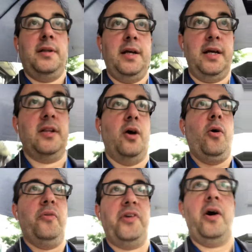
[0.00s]
Like the
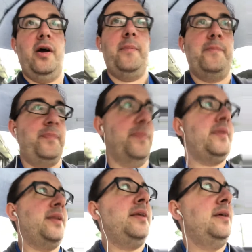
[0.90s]
whole time.
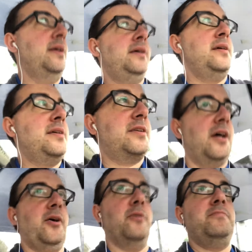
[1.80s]

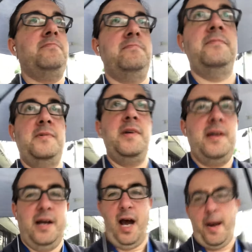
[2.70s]
So
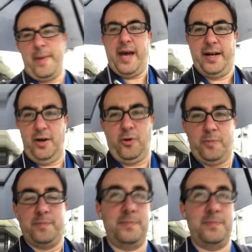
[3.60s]
I'm headed home.